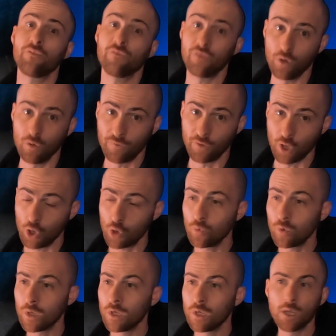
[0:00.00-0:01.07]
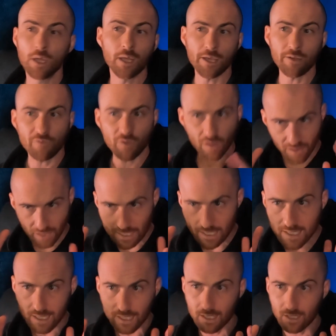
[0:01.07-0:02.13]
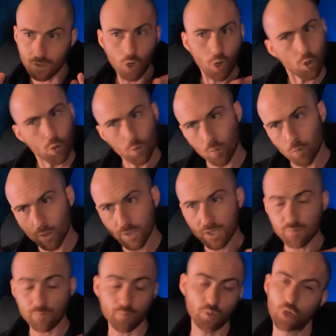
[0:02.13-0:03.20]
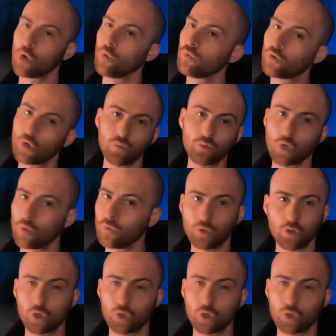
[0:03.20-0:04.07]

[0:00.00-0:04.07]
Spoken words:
feel for you. If you're thinking, oh, would this, don't do it.